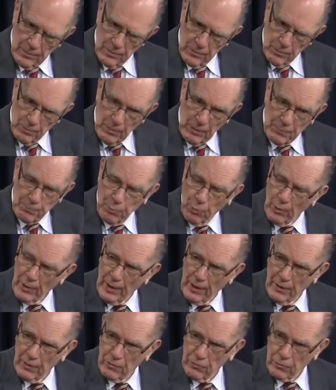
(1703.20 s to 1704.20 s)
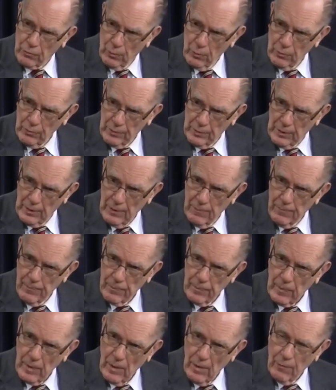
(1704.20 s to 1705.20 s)
to be put under scrutiny
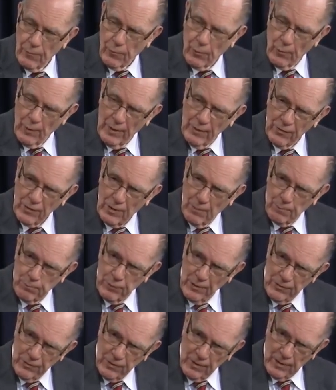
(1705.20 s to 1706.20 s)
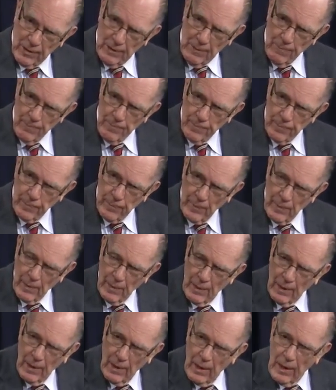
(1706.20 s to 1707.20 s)
for its complicity
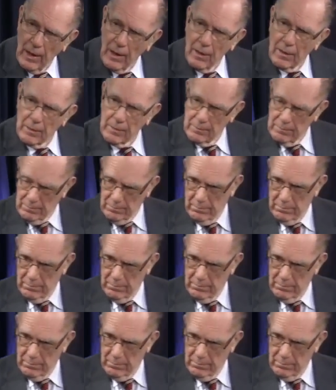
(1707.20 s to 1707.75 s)
in